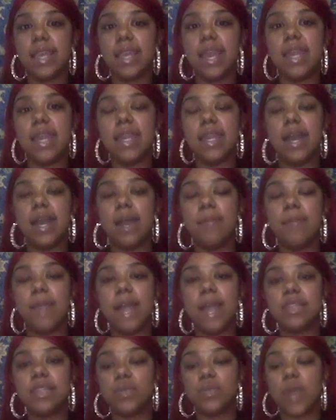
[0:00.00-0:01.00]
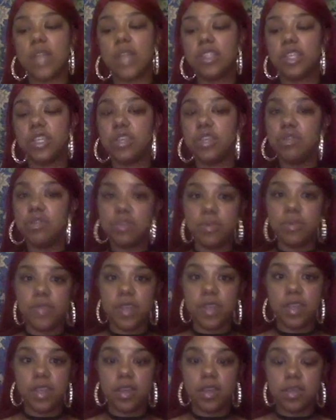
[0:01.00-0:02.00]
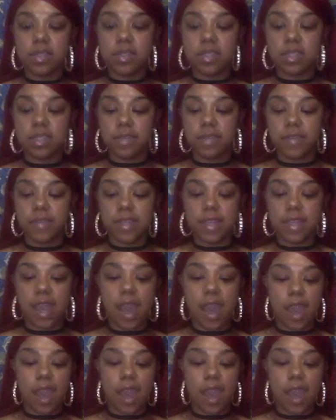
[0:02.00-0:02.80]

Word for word: And um, as watching YouTube videos and stuff like that,